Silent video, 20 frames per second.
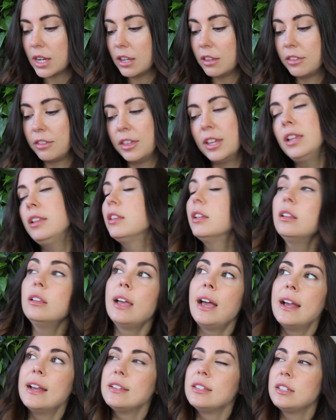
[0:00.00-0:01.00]
I think the
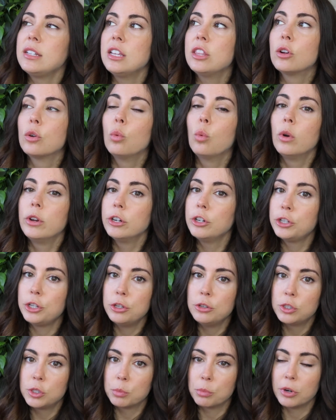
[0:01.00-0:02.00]
last either 1 or
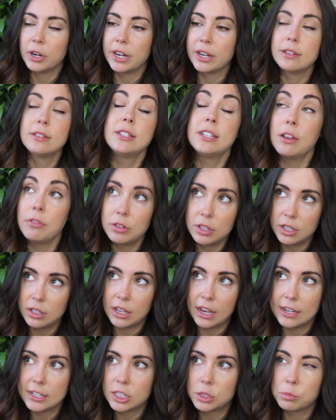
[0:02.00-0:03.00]
2 springs, definitely
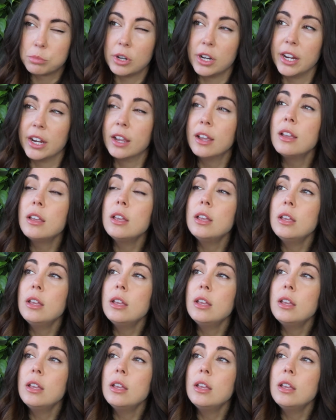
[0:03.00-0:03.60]
last spring,